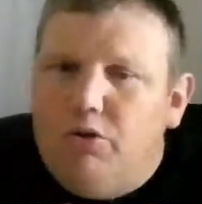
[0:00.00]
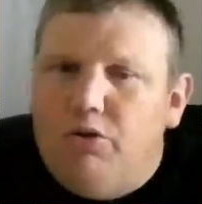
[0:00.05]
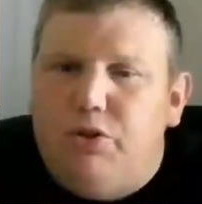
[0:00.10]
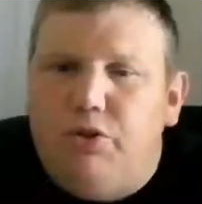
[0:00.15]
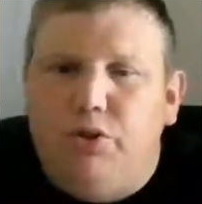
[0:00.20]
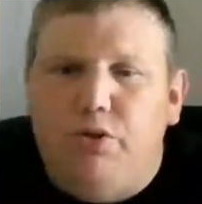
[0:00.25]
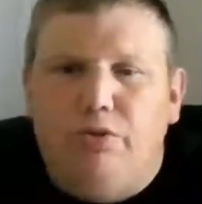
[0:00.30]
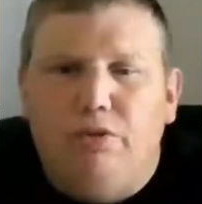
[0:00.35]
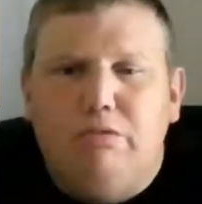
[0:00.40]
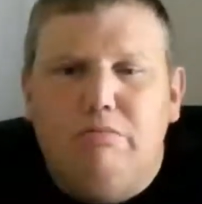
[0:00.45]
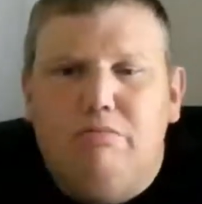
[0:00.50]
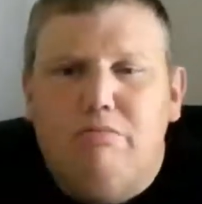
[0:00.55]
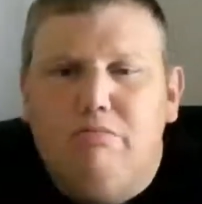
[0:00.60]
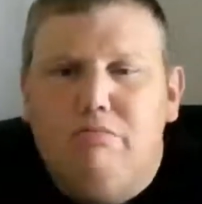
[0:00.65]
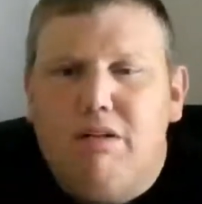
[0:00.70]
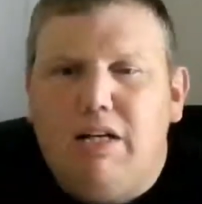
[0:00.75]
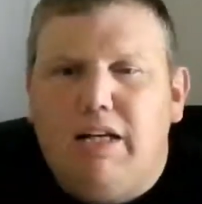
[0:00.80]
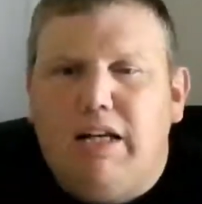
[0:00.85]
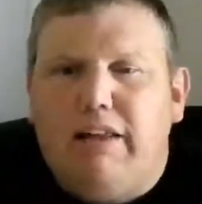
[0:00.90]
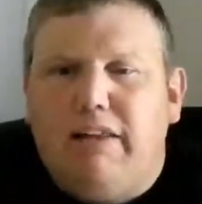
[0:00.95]
Do as
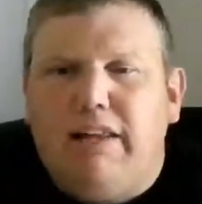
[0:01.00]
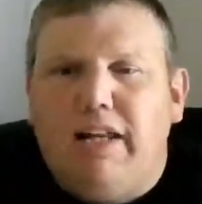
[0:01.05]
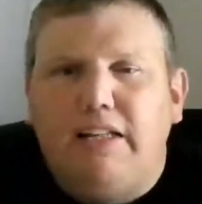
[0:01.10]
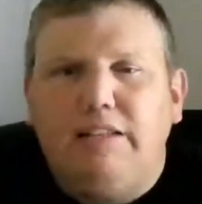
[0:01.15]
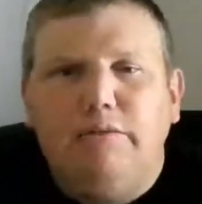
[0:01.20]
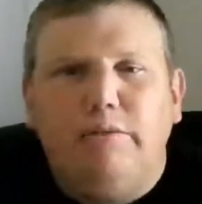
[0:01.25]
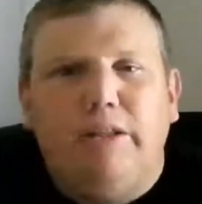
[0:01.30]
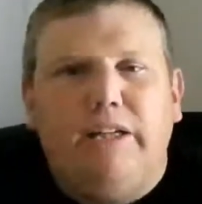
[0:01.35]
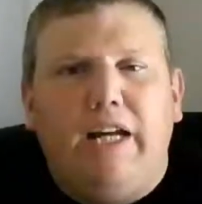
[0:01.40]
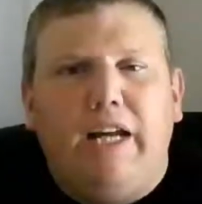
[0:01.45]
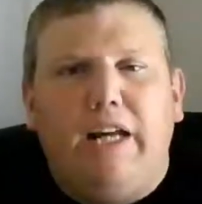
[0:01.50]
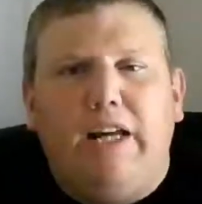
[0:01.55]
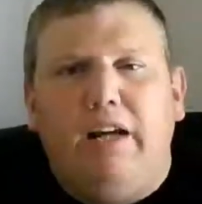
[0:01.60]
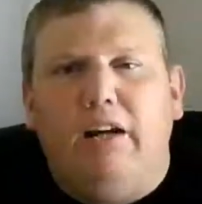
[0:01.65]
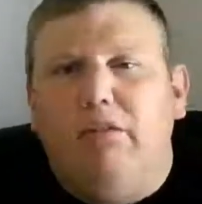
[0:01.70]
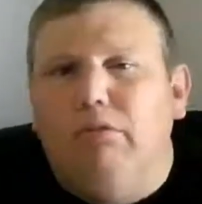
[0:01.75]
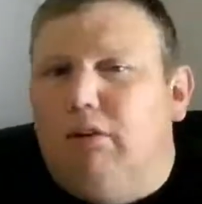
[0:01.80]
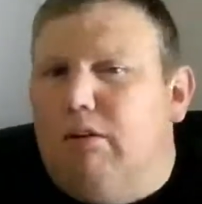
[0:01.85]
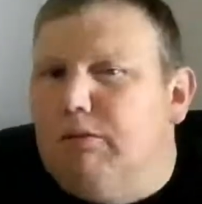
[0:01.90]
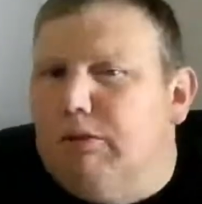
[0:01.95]
many things we can
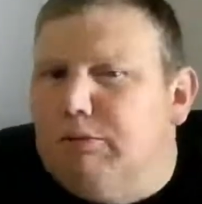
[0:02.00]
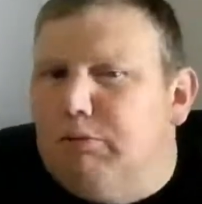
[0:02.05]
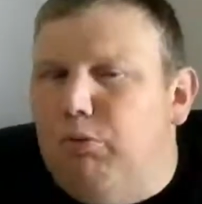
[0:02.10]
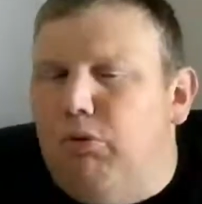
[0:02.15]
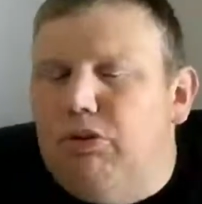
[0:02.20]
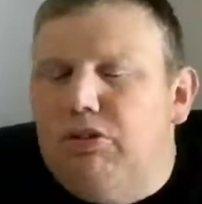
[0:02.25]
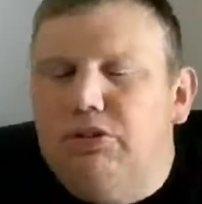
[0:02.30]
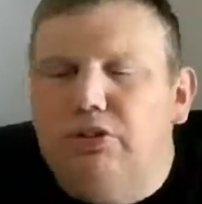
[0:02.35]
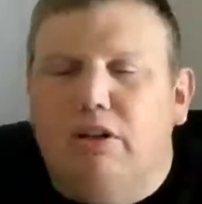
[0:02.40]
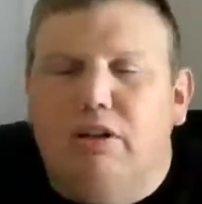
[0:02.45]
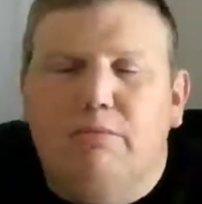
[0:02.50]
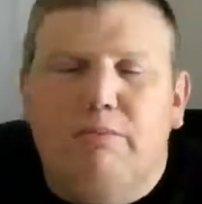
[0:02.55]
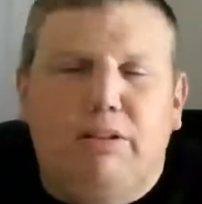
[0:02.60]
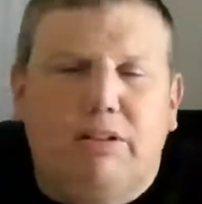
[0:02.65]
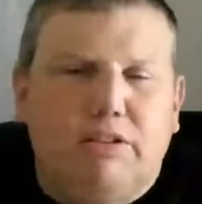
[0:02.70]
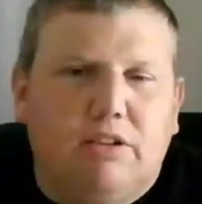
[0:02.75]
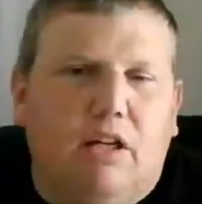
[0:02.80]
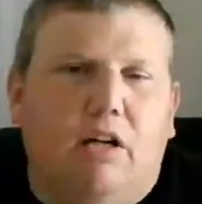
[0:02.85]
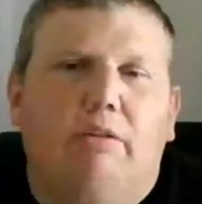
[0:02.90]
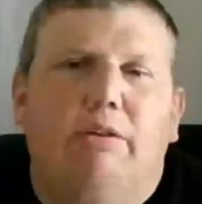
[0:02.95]
here on Robert Sports Show. But
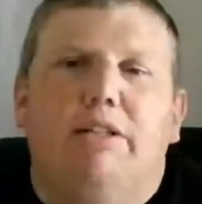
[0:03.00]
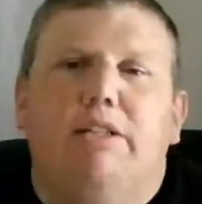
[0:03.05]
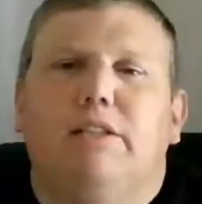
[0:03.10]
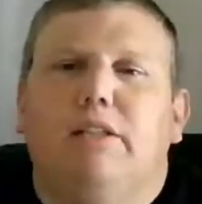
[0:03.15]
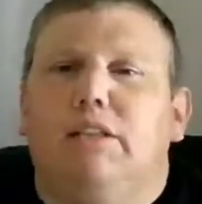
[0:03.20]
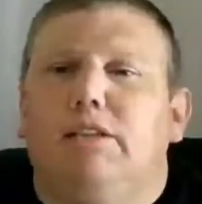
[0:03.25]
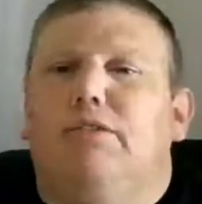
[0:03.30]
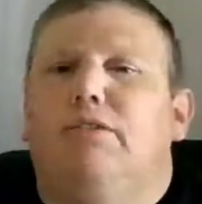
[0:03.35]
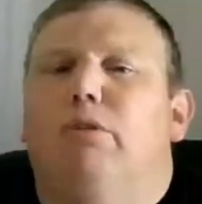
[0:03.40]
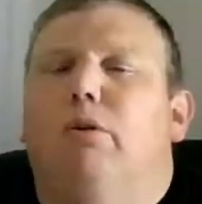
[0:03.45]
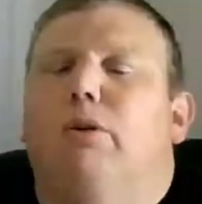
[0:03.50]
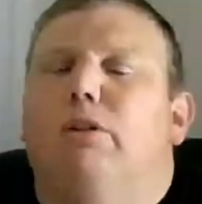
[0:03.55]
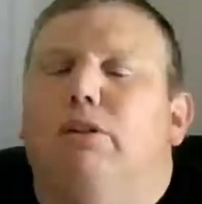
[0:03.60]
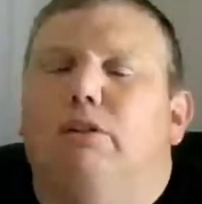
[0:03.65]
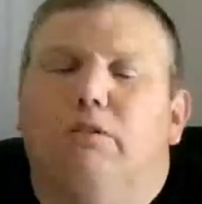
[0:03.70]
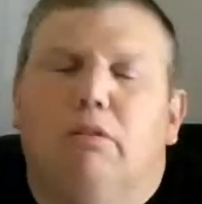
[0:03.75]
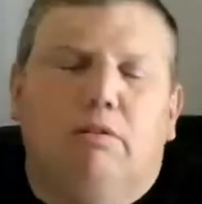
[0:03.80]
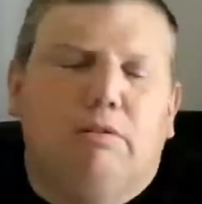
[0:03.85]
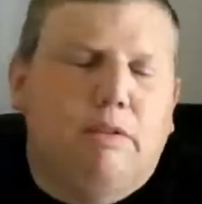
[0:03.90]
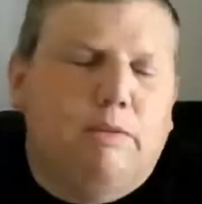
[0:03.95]
as always, thanks for
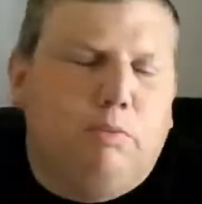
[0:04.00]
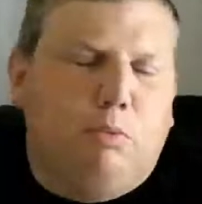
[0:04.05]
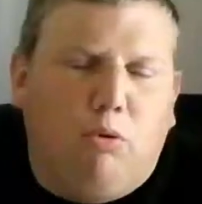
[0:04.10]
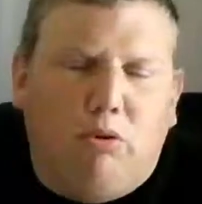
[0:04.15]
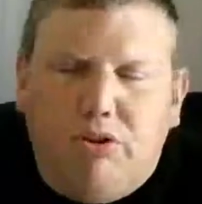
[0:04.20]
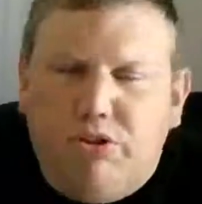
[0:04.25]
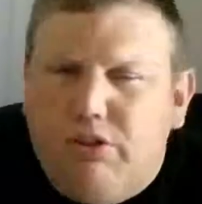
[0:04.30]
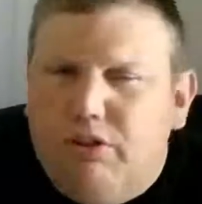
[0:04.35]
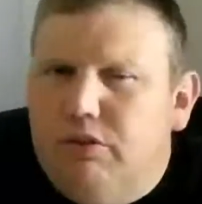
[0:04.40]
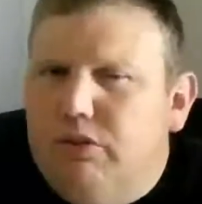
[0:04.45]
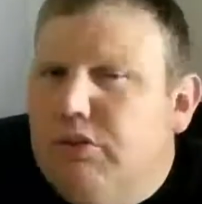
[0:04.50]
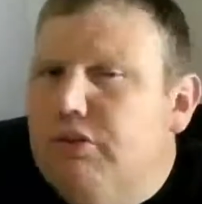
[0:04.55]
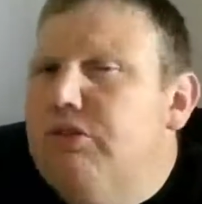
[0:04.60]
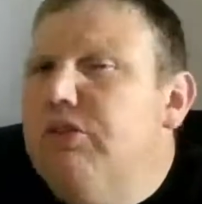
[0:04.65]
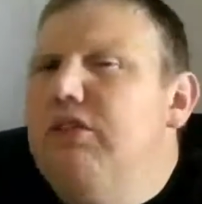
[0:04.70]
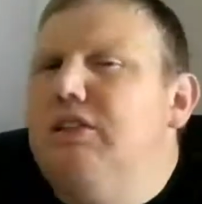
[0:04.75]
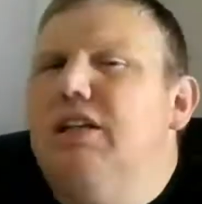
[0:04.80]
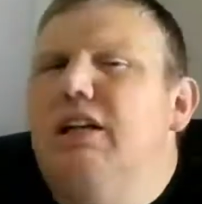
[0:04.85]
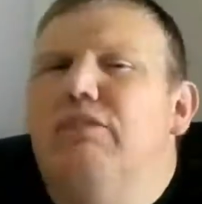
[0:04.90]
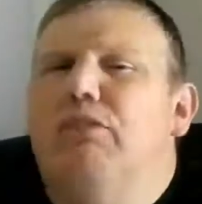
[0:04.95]
watching Robert Sports Show. And don't
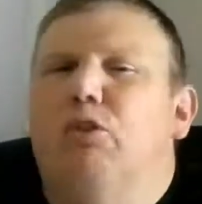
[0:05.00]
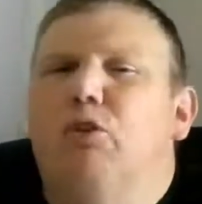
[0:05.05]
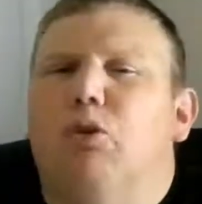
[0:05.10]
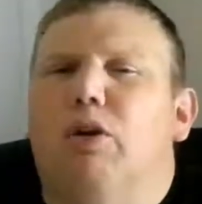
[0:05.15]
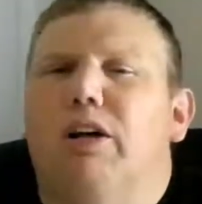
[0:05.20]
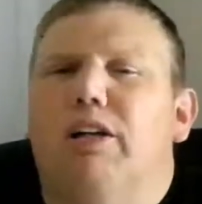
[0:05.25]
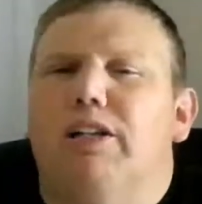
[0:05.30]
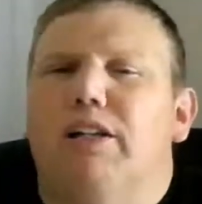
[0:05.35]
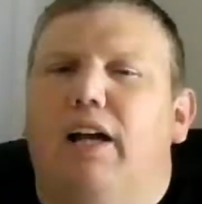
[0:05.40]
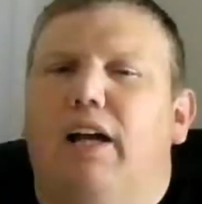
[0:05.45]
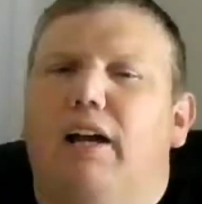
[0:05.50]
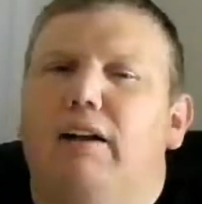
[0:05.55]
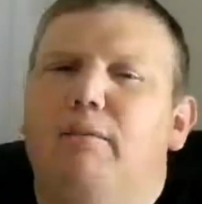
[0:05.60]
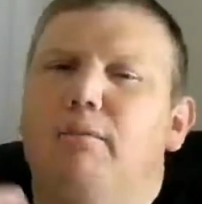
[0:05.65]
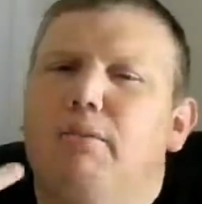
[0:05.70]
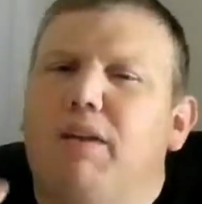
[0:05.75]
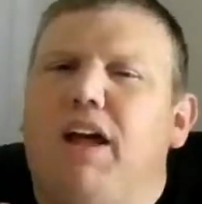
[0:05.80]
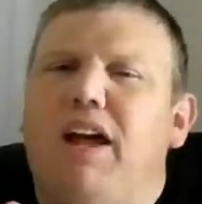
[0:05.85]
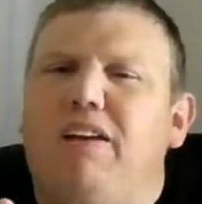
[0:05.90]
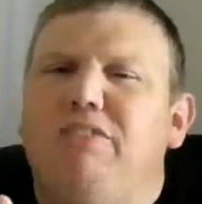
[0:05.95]
just have a great day.
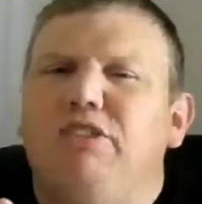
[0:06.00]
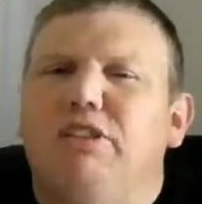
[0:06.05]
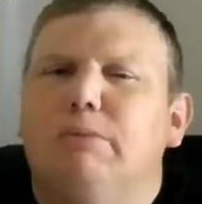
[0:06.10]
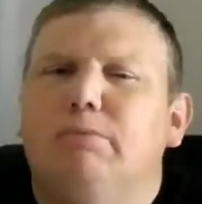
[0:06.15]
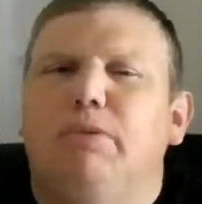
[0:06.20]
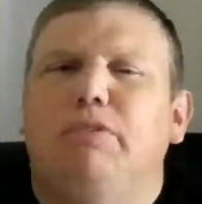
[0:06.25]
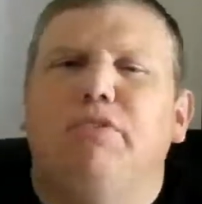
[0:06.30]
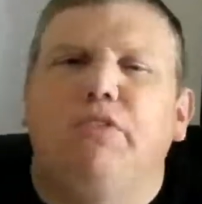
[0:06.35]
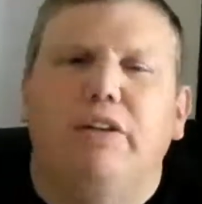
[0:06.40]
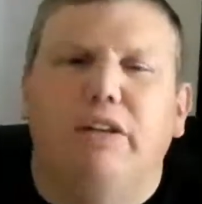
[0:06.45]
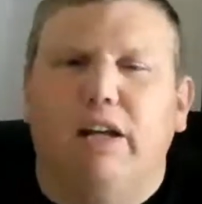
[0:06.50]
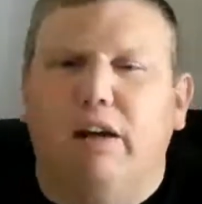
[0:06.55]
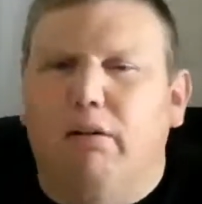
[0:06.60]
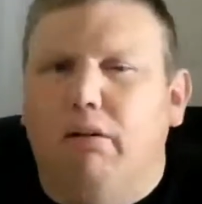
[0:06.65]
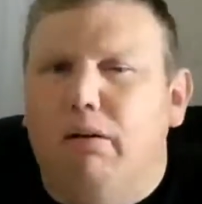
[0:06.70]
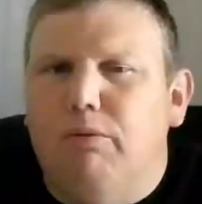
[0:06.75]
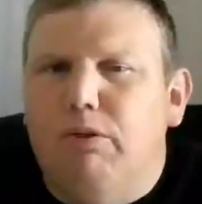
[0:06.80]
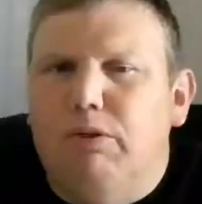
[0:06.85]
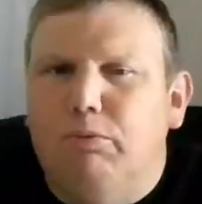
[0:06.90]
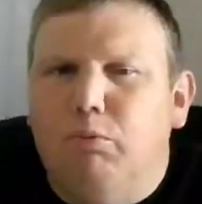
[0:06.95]
Have a spiffy day.
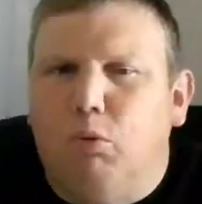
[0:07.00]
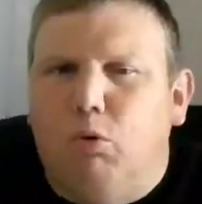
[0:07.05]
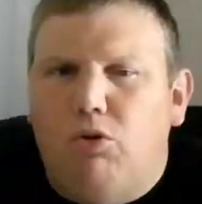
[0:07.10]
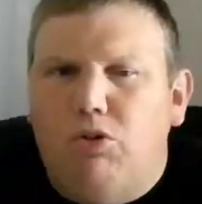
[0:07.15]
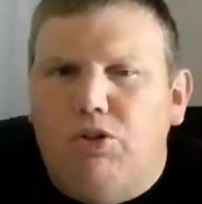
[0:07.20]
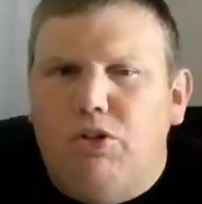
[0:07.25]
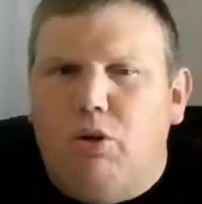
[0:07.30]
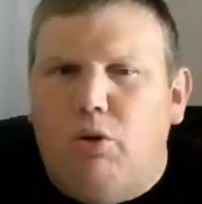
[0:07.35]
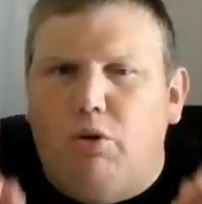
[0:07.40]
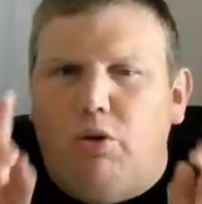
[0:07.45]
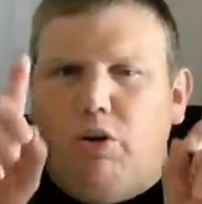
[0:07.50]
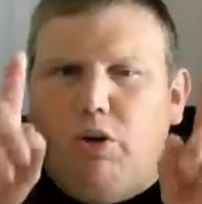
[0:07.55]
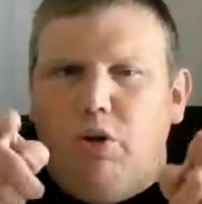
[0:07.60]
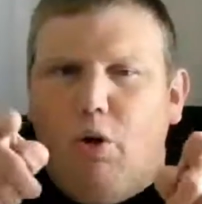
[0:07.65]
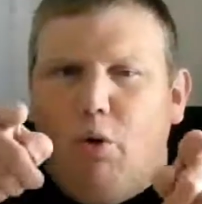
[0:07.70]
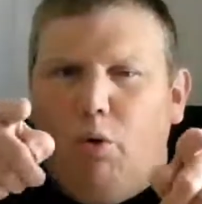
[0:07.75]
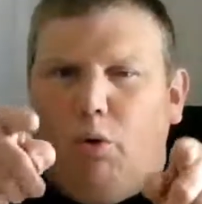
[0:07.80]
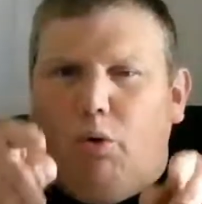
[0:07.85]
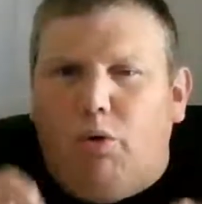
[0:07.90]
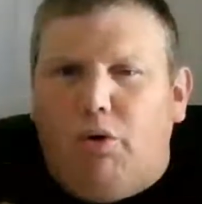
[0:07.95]
Robert Sports Show,
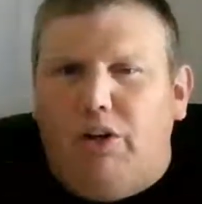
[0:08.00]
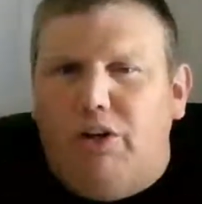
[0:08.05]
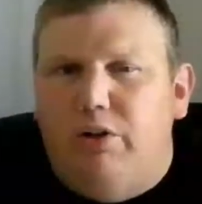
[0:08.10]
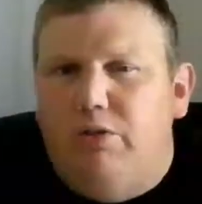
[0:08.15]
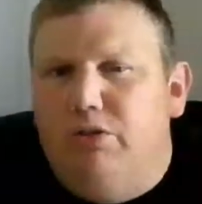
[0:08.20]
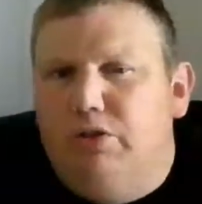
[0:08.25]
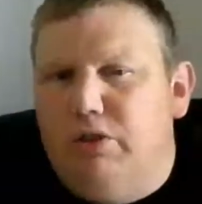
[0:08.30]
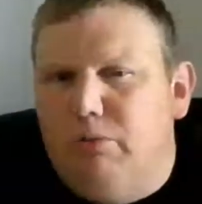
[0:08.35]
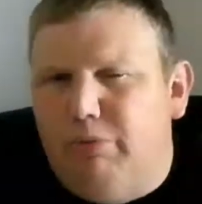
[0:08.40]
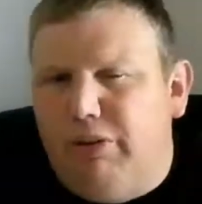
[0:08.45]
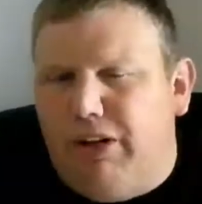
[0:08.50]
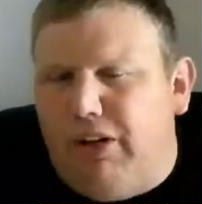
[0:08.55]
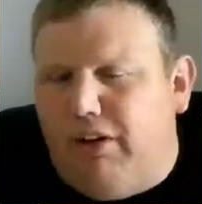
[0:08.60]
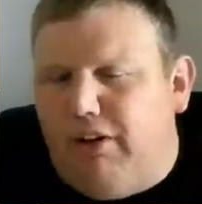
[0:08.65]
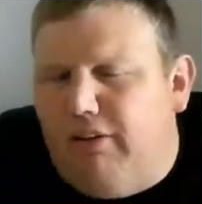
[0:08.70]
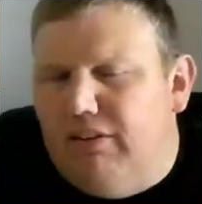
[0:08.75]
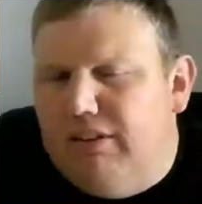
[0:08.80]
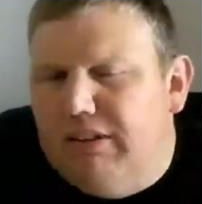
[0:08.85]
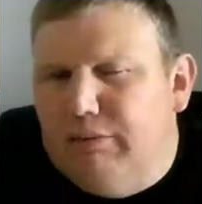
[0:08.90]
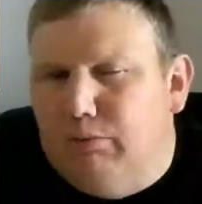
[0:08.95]
your YouTube
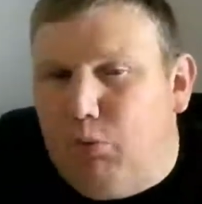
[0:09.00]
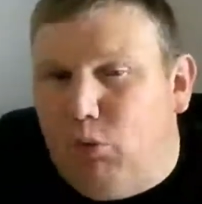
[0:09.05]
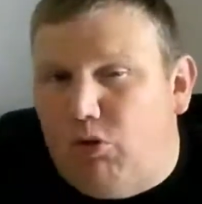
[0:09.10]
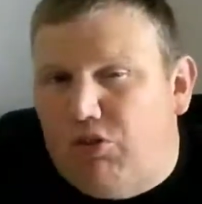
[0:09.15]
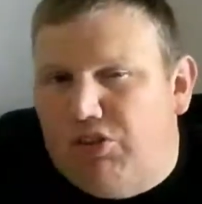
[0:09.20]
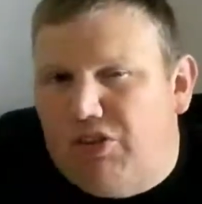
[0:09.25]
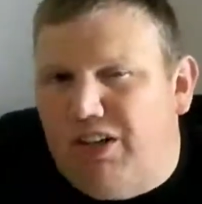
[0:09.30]
leader. Sports